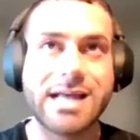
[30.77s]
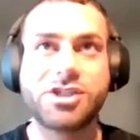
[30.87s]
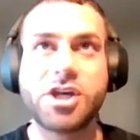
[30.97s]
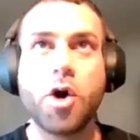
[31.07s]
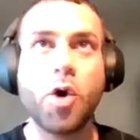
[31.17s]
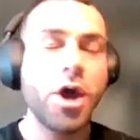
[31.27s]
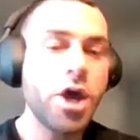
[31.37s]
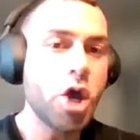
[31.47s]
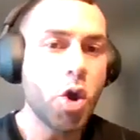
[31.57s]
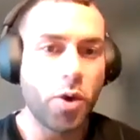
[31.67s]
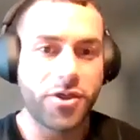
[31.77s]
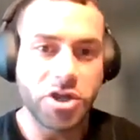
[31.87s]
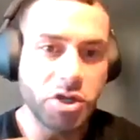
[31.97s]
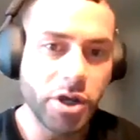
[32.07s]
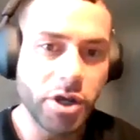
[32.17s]
And so, with
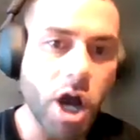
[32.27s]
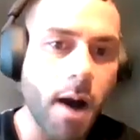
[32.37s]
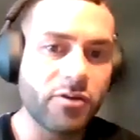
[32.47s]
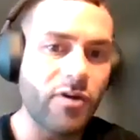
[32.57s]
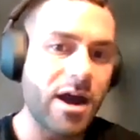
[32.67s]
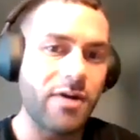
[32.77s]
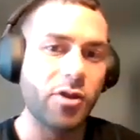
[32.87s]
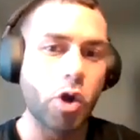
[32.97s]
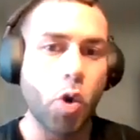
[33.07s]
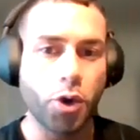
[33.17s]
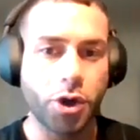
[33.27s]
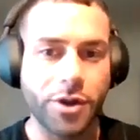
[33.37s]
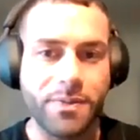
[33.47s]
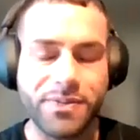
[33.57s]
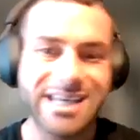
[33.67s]
the new year coming right around the corner,